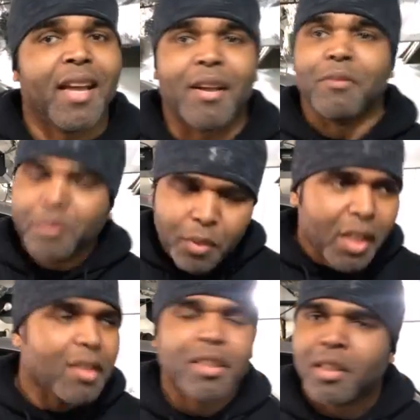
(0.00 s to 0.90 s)
and we
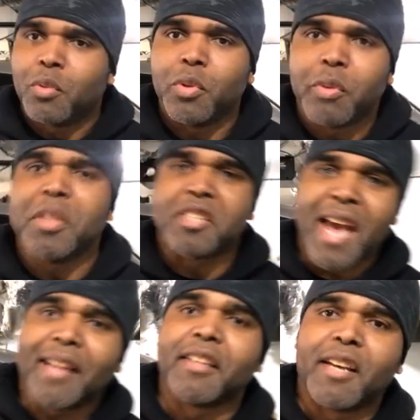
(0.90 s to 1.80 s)
want to we want to be
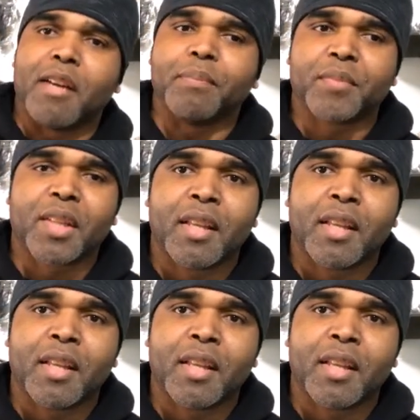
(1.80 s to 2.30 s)
chatting it up.